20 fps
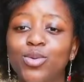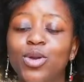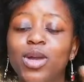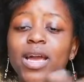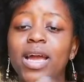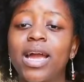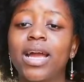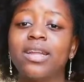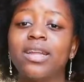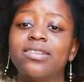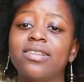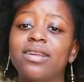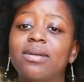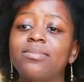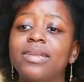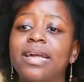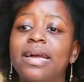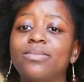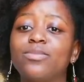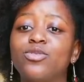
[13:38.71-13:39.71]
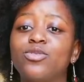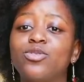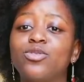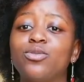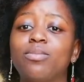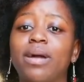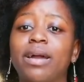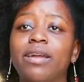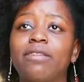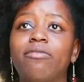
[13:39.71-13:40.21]
And sometimes you
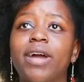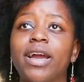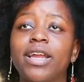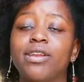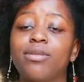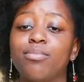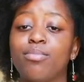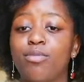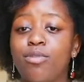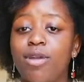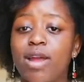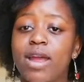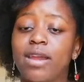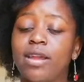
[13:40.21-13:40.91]
might find a brand.